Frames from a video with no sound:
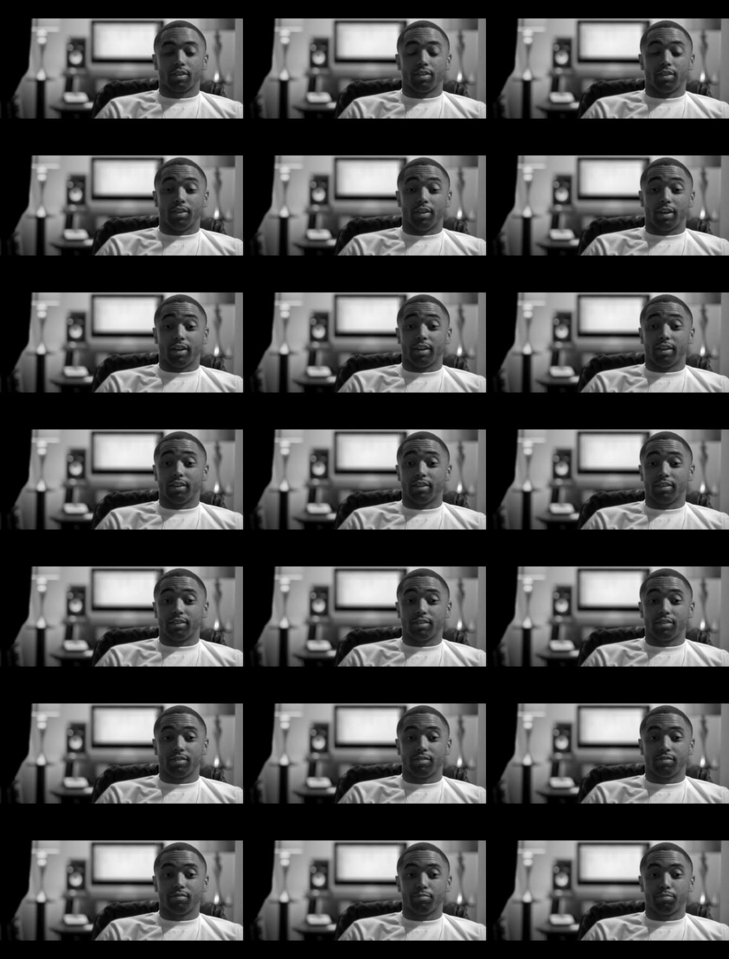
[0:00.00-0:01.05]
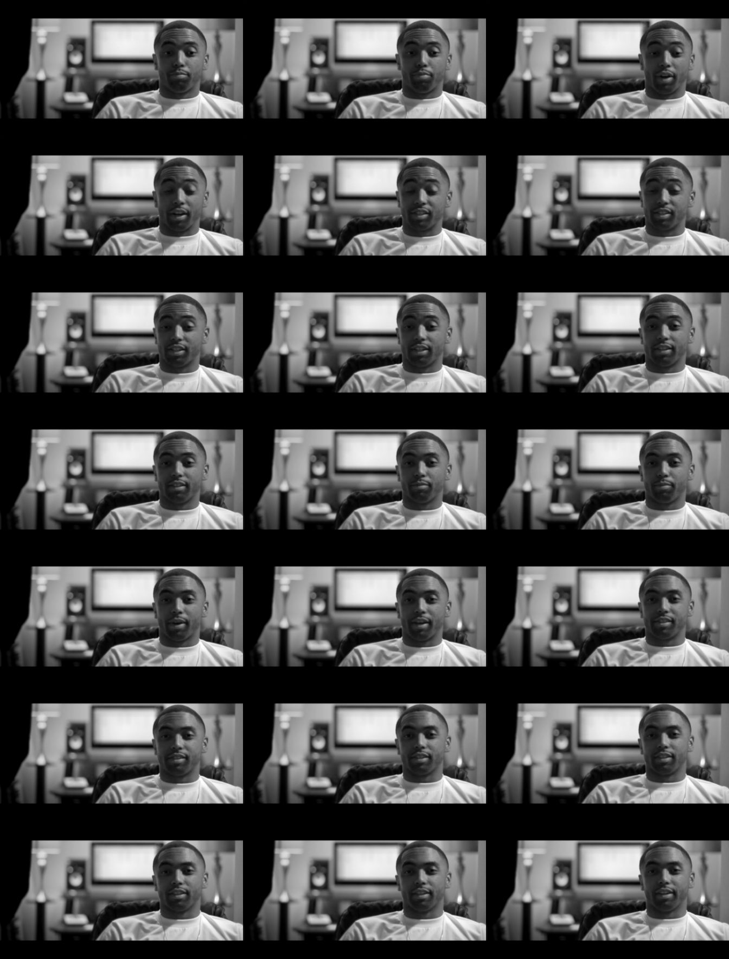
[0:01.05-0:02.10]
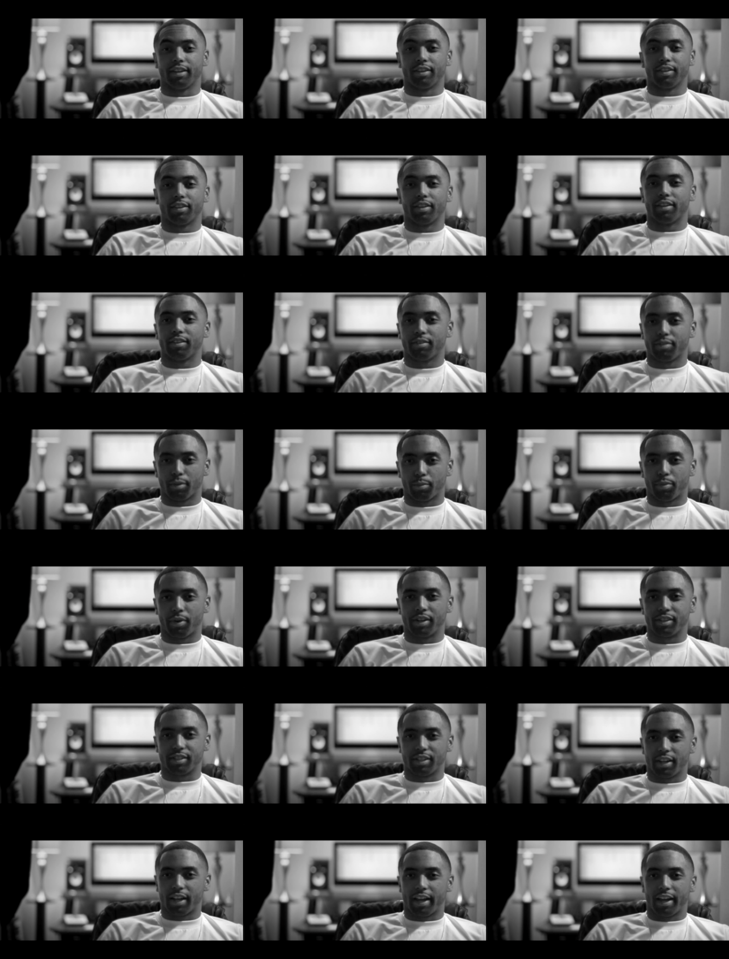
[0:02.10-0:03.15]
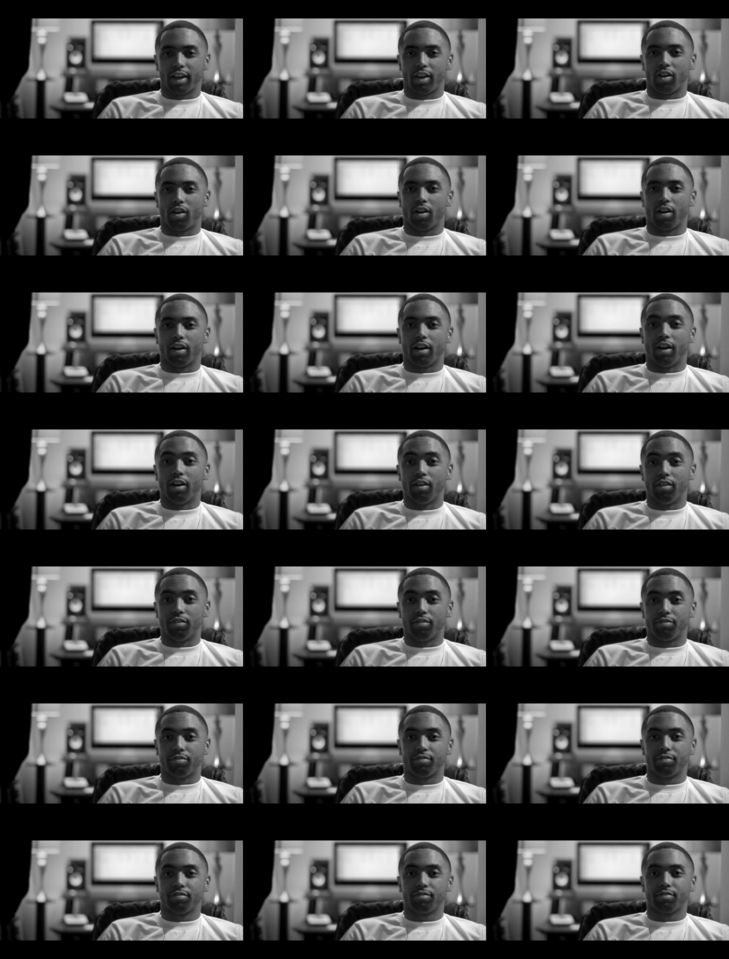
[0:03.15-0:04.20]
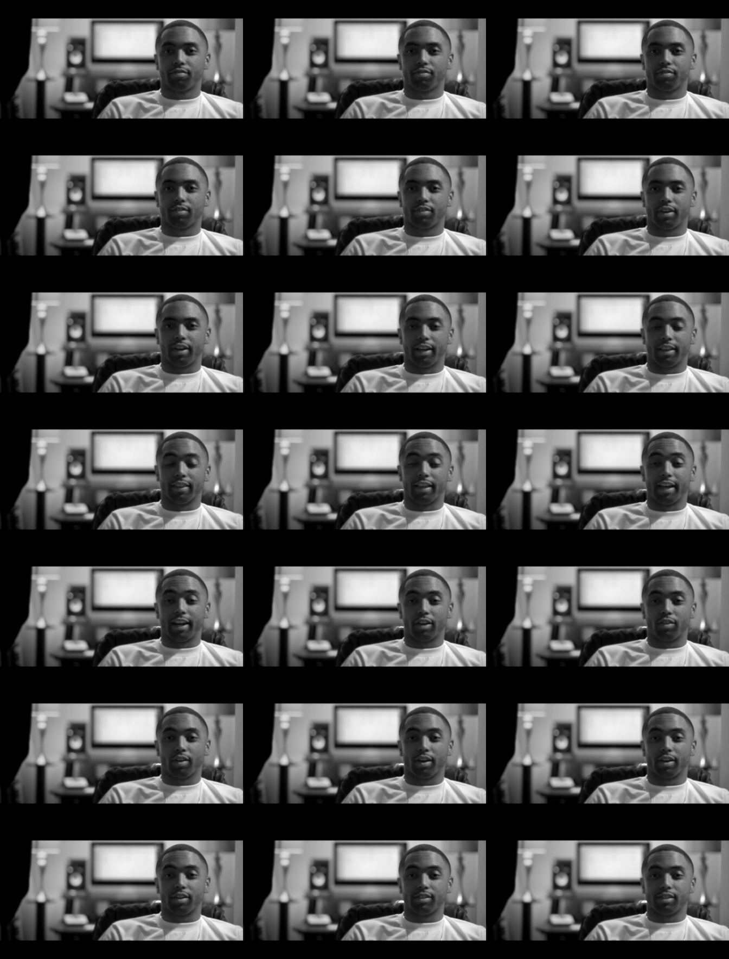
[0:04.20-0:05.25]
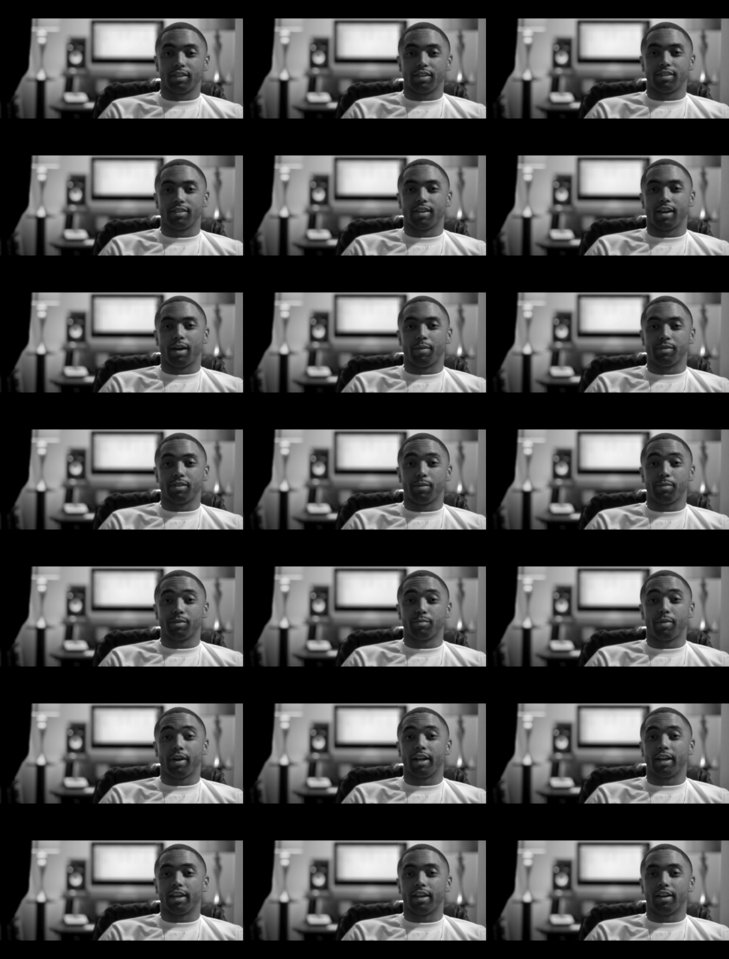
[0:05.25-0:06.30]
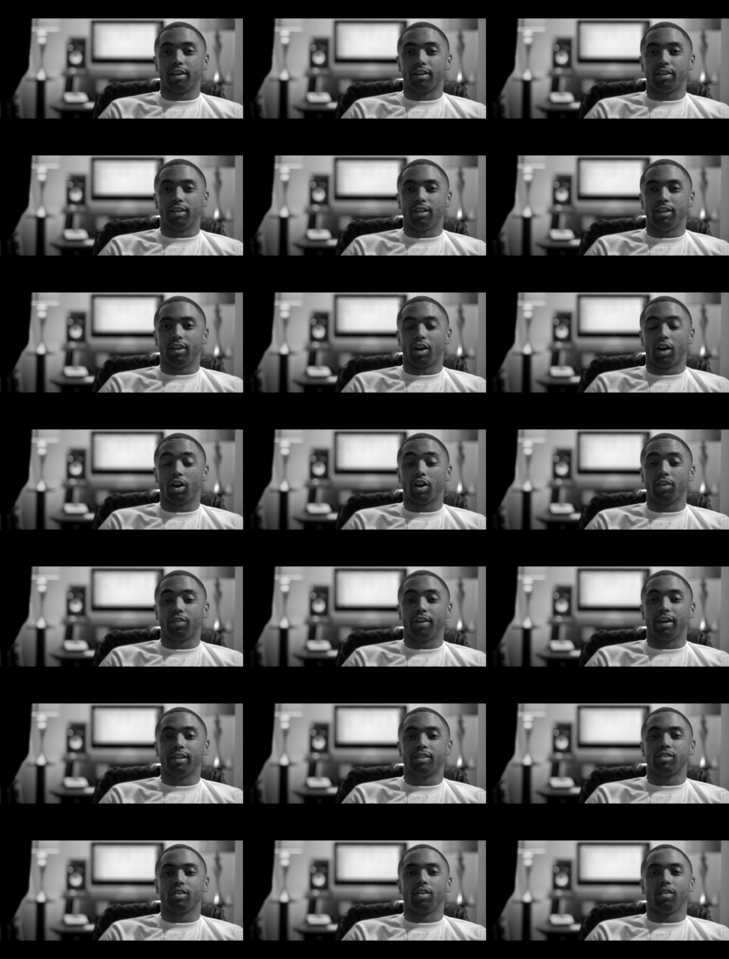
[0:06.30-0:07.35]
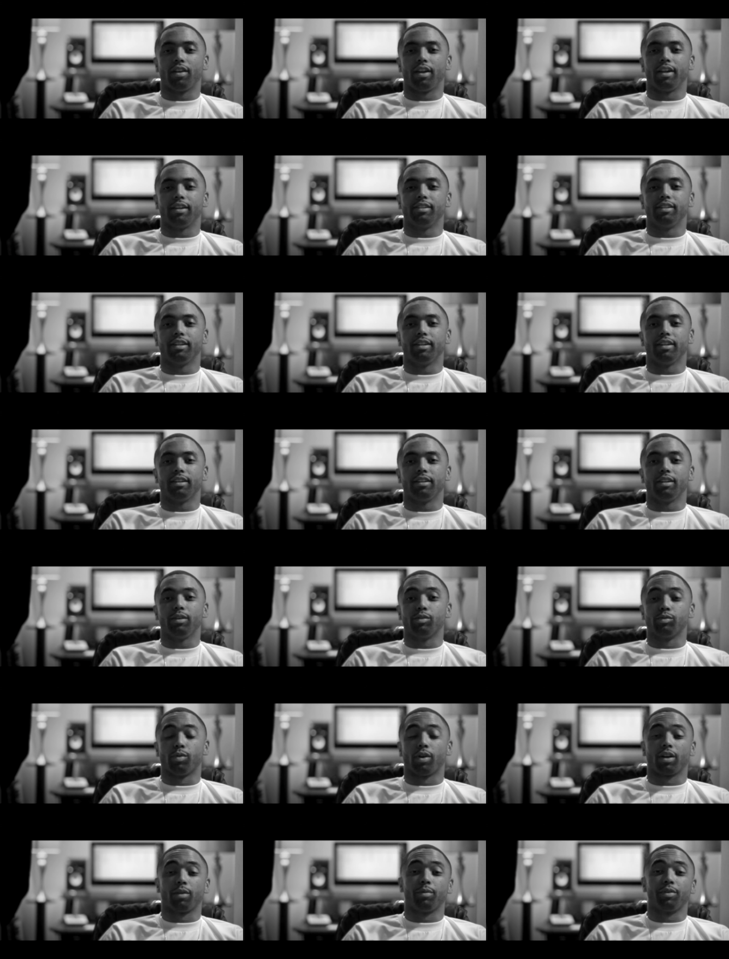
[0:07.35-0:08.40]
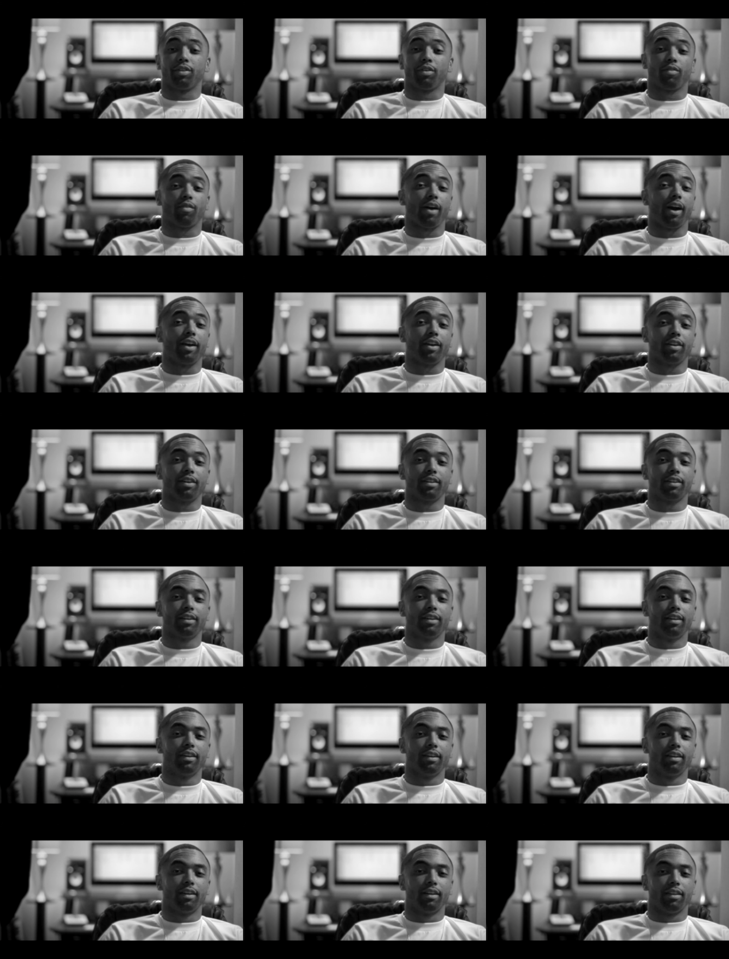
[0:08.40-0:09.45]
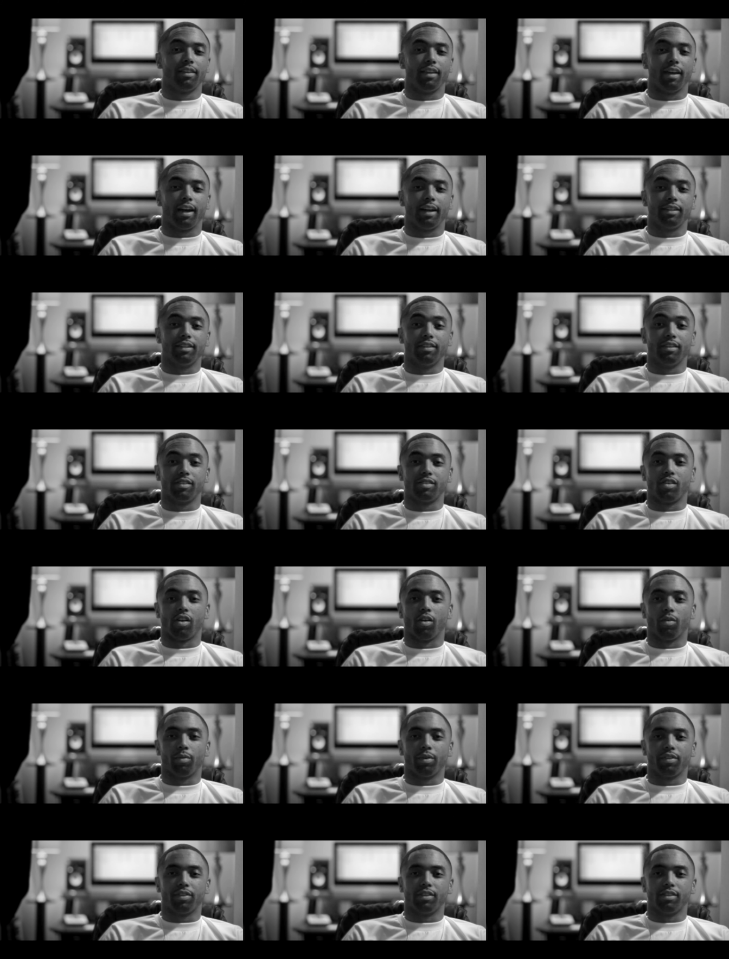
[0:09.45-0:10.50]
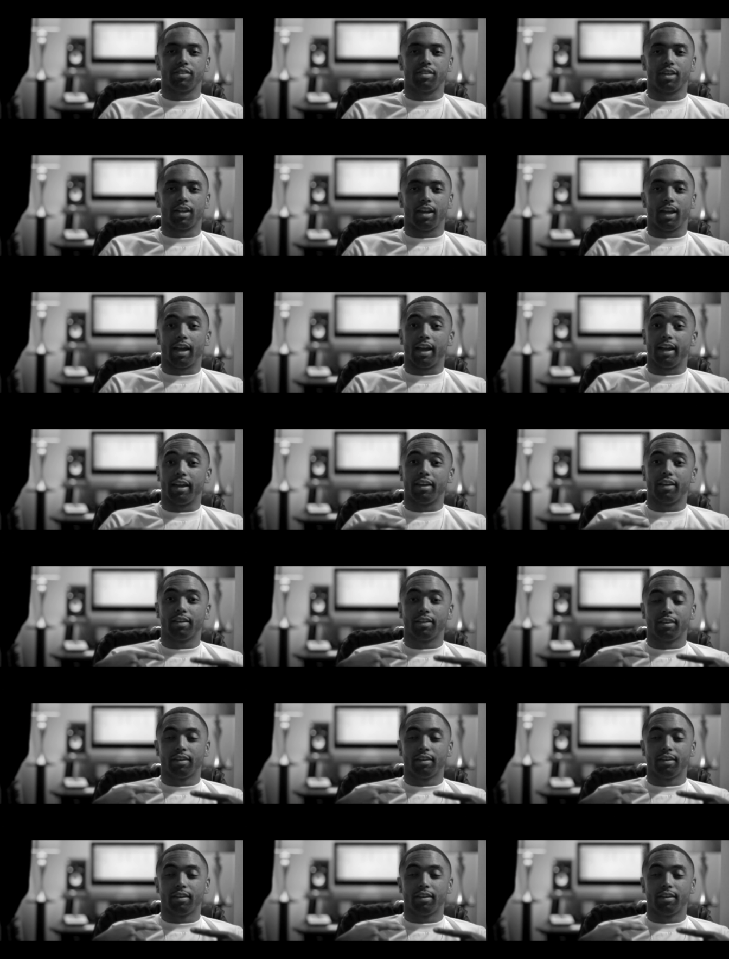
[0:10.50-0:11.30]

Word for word: the president, basically, or the president A&R of Atlantic Records at the time, his name was Mike Karen, he heard that song that I did, and he was working with the writer that I did the song with, and said, hey,